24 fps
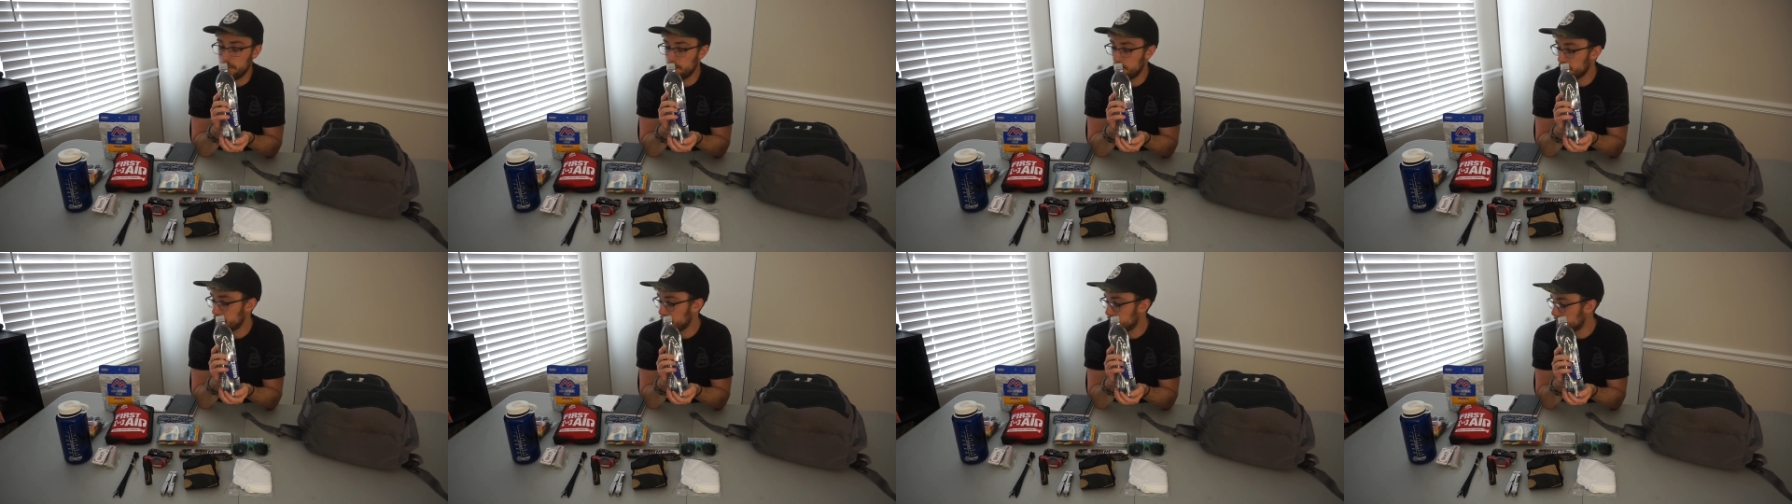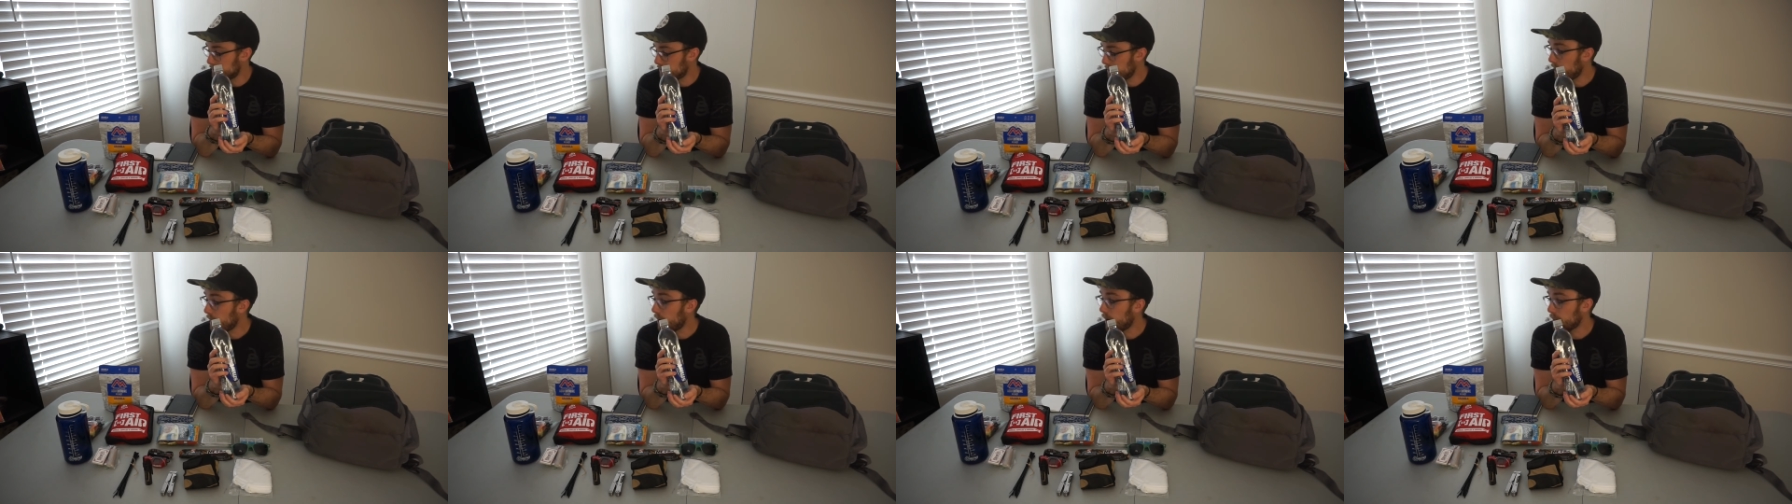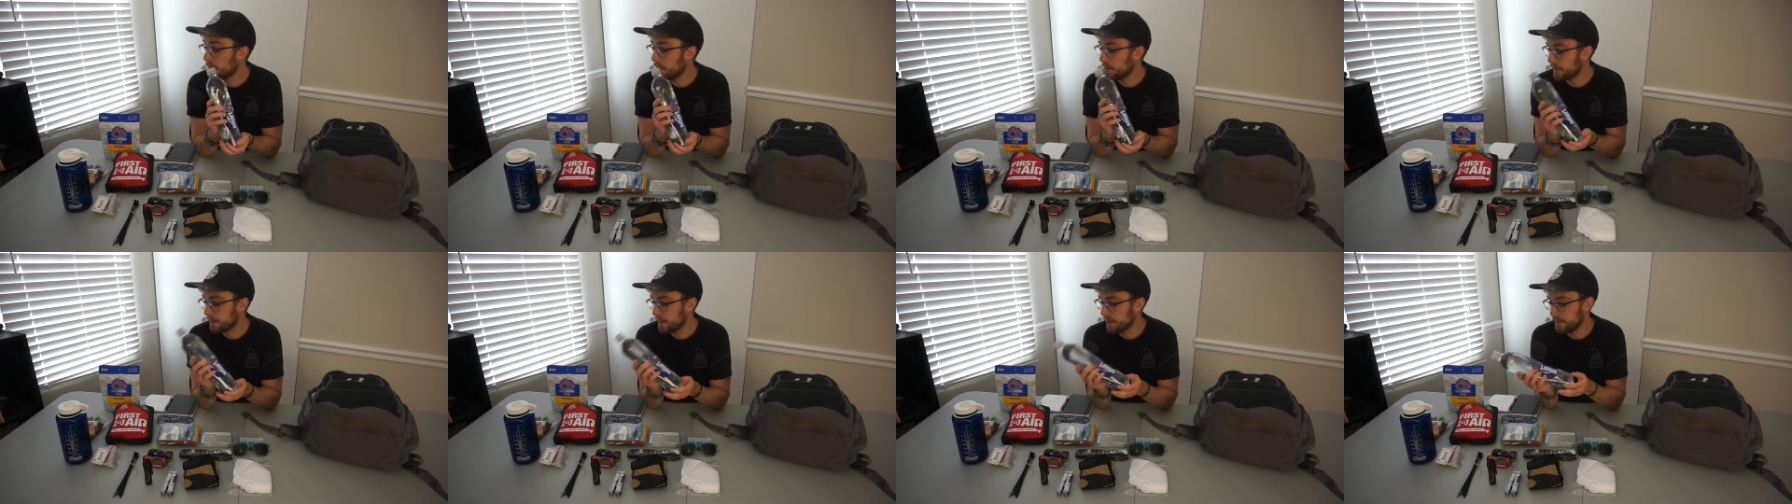This is my
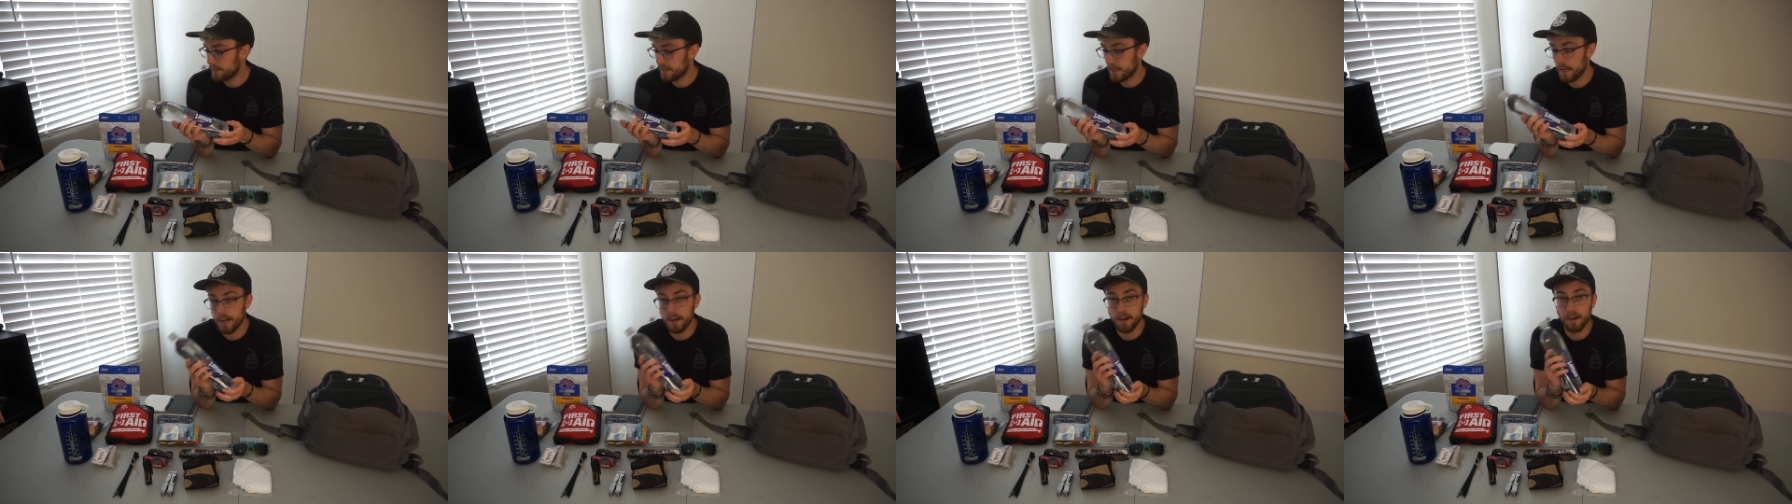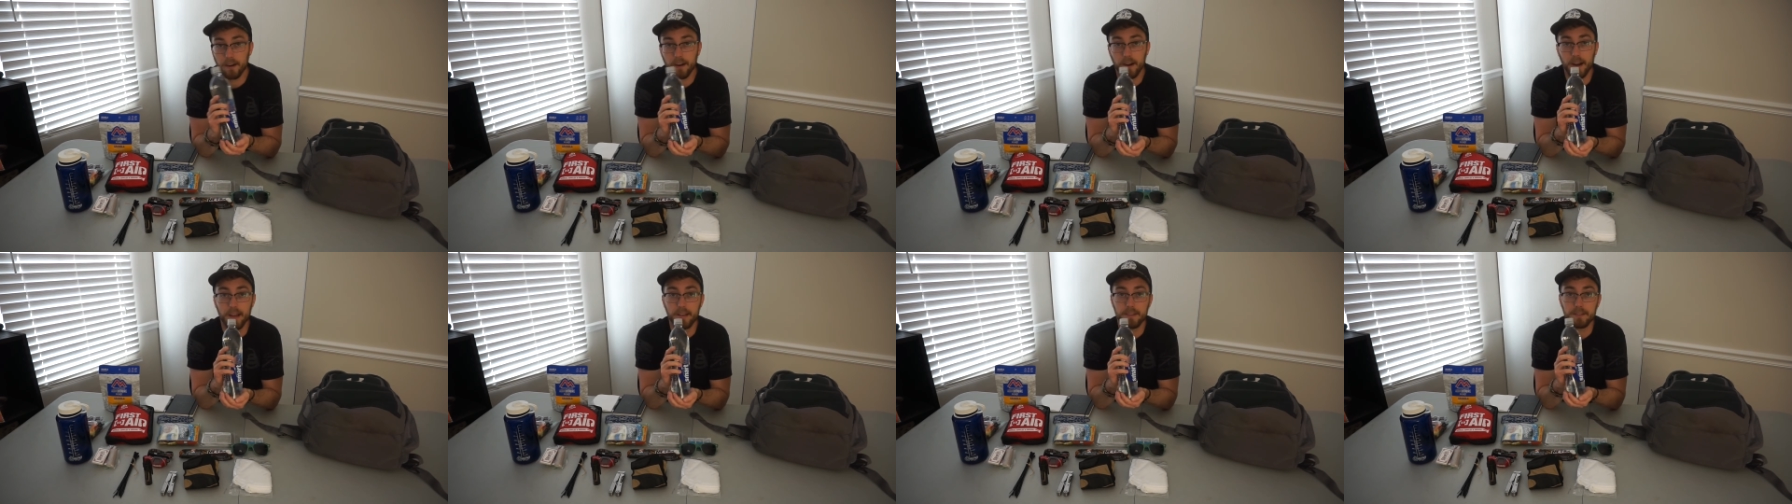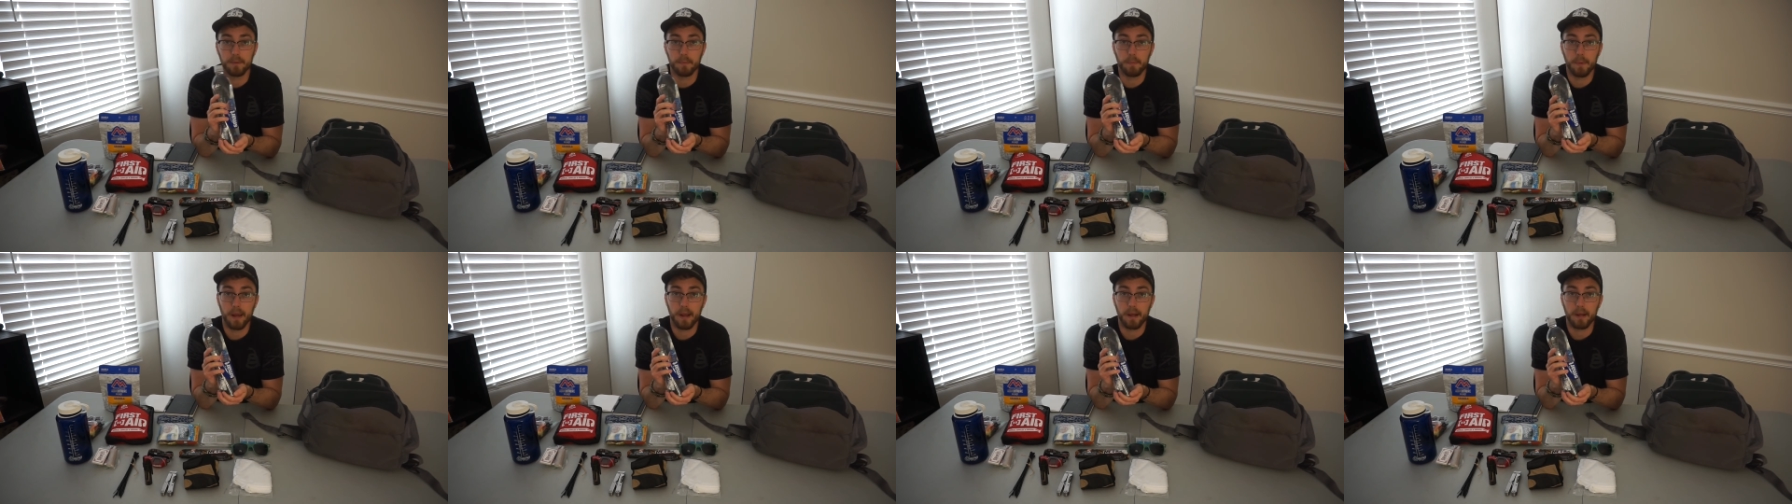other container as
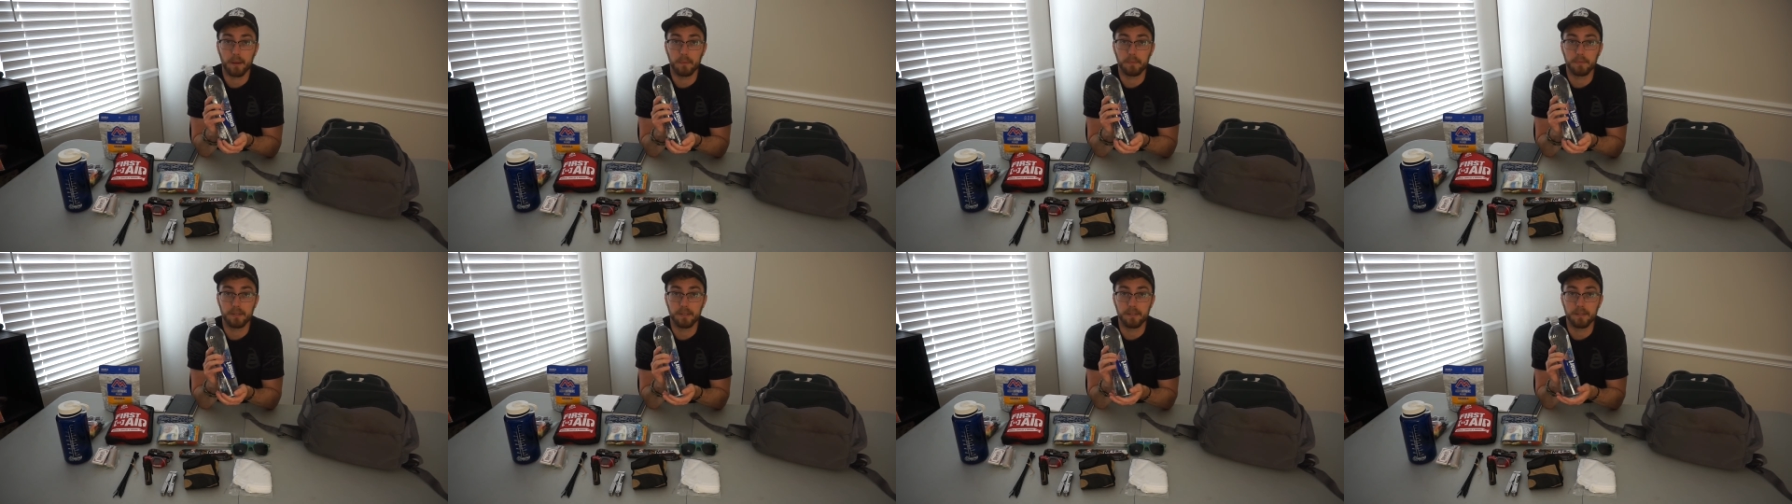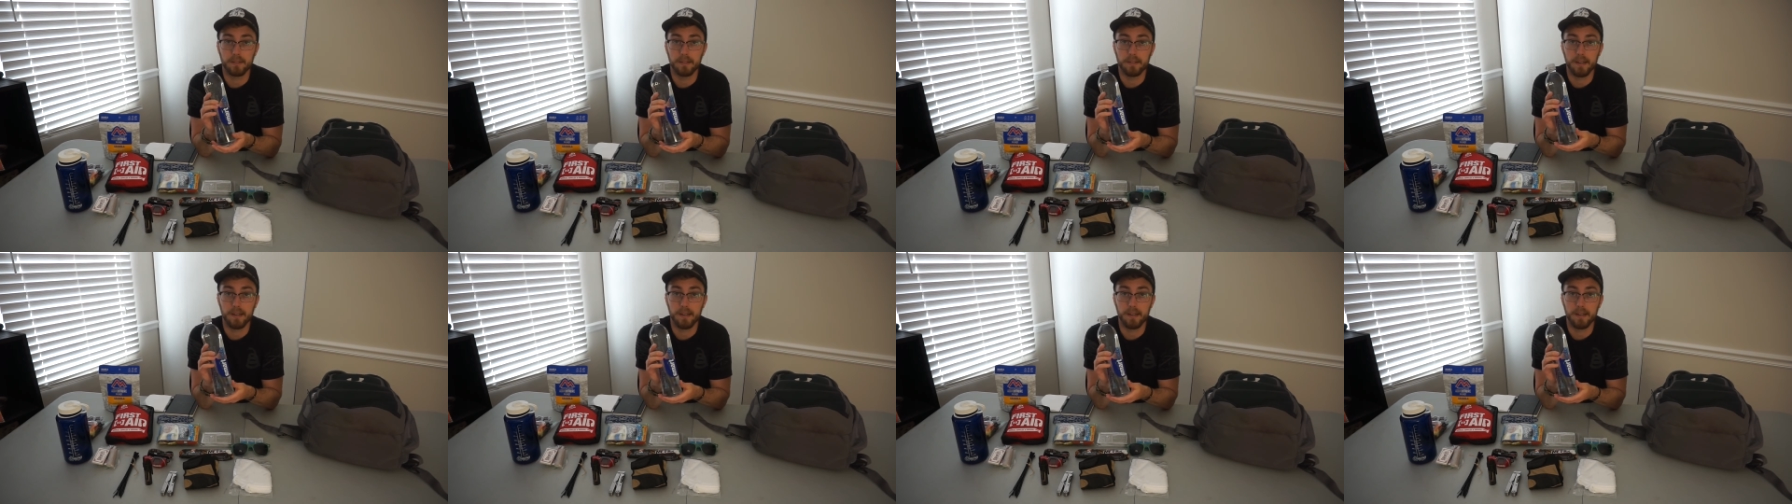a backup to the